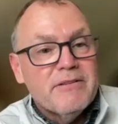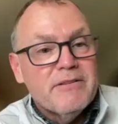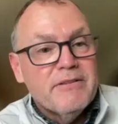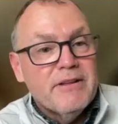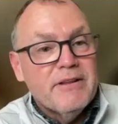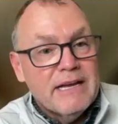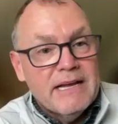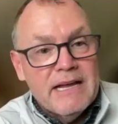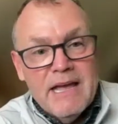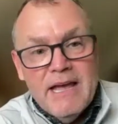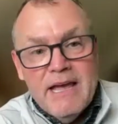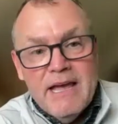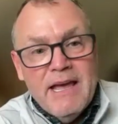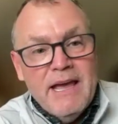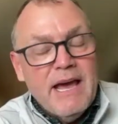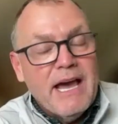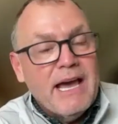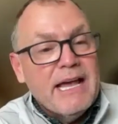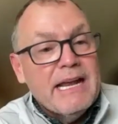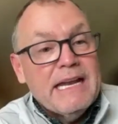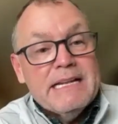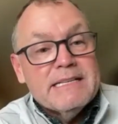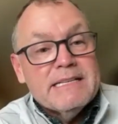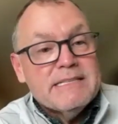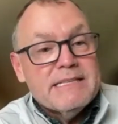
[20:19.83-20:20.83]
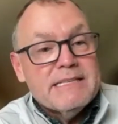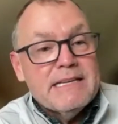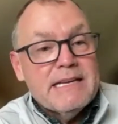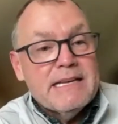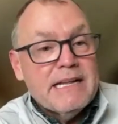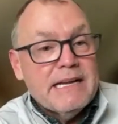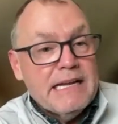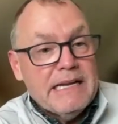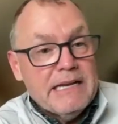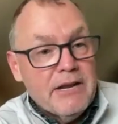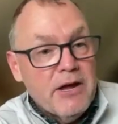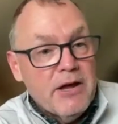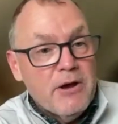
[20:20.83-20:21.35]
Like, I didn't see
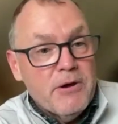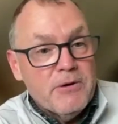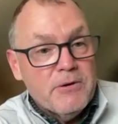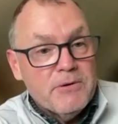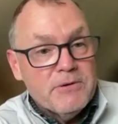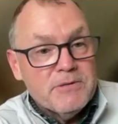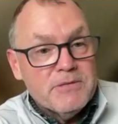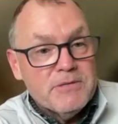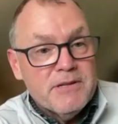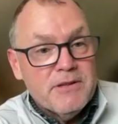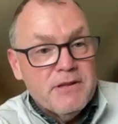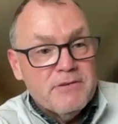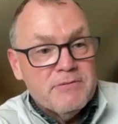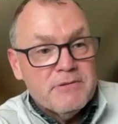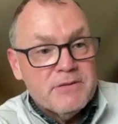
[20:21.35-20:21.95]
any no's in the